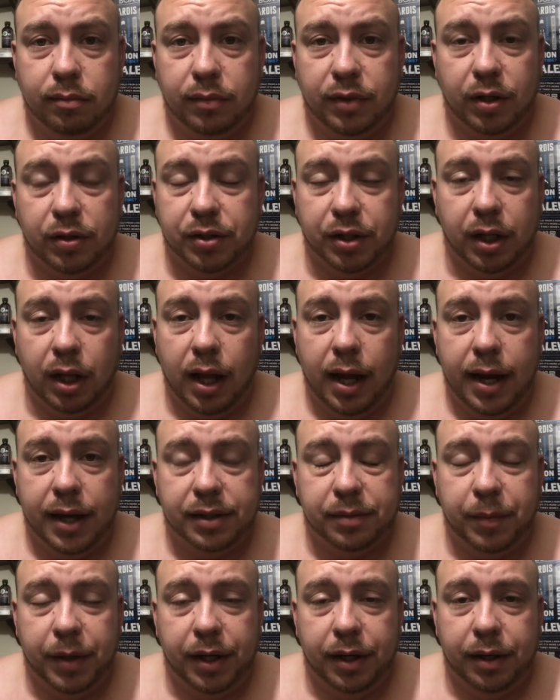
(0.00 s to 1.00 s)
There's a
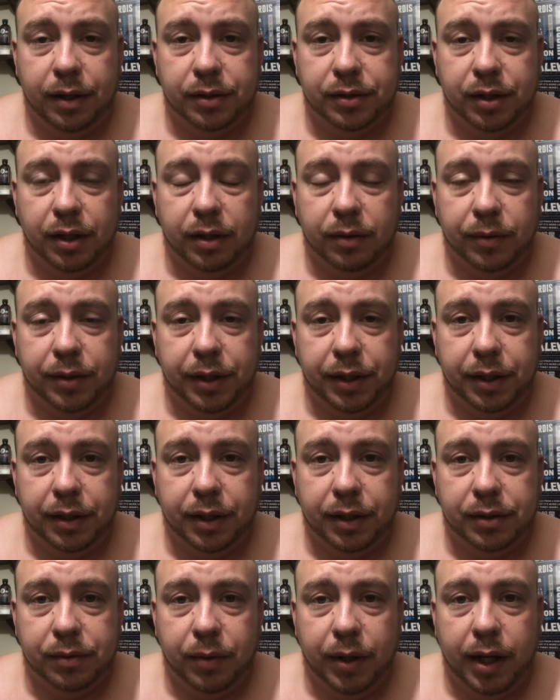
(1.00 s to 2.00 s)
glass, man, and there's liquid in it.
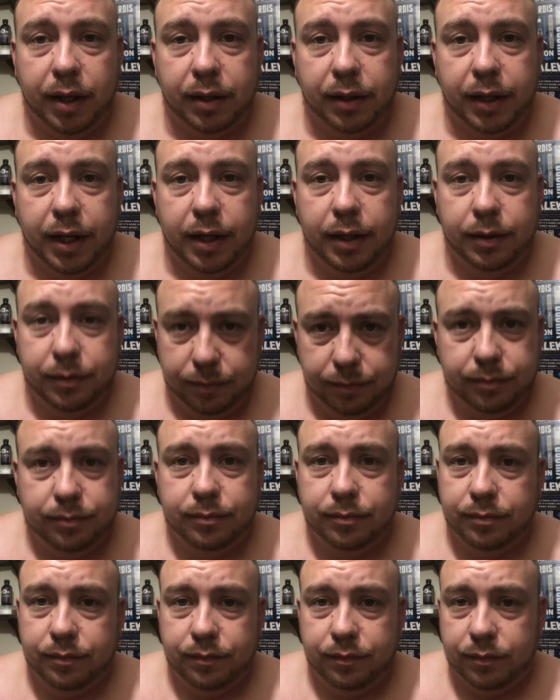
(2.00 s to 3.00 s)
That's the way I look at it.
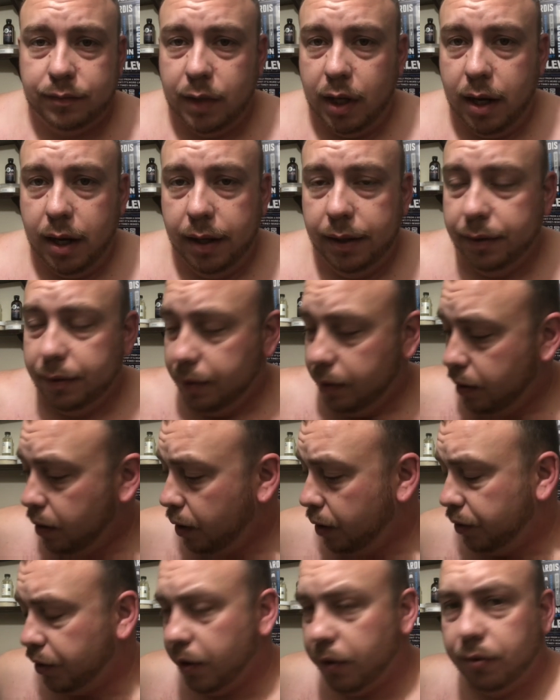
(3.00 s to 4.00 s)
All right.
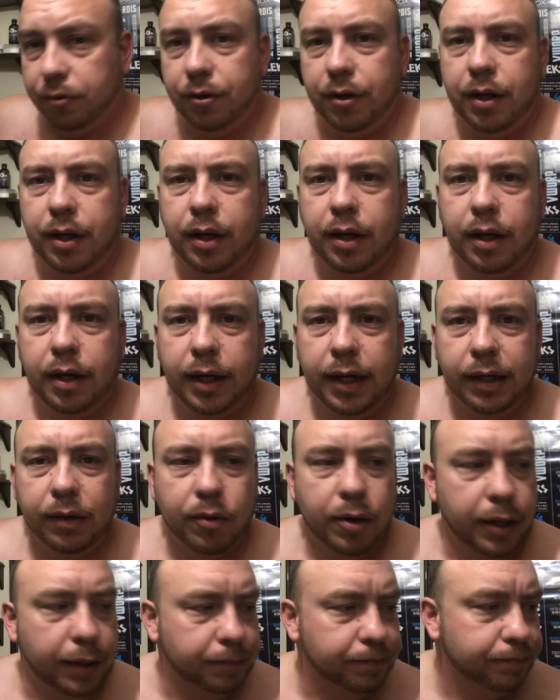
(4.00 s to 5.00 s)
So,
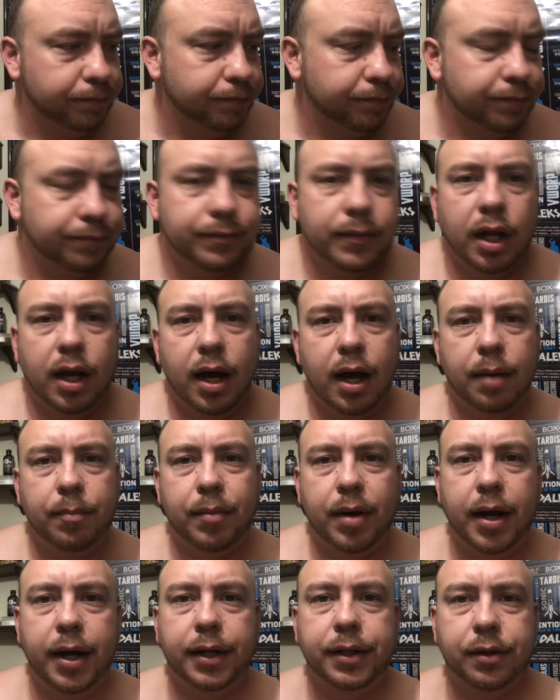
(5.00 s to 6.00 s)
anyway, I'm
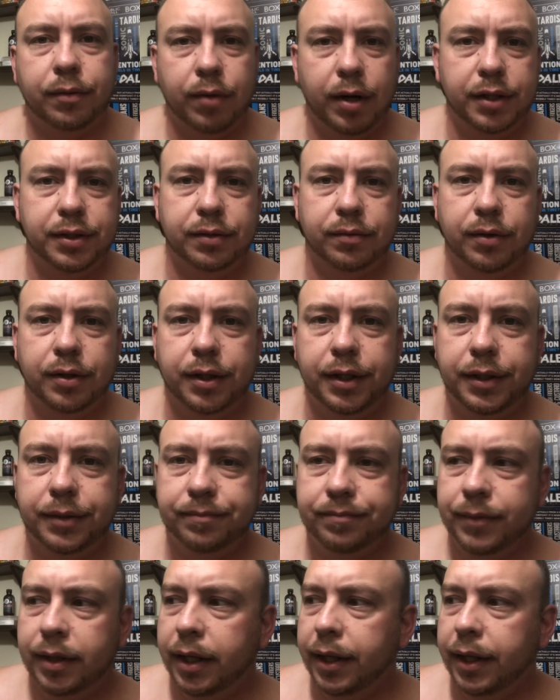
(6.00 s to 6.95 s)
Mike, the Razor Rookie.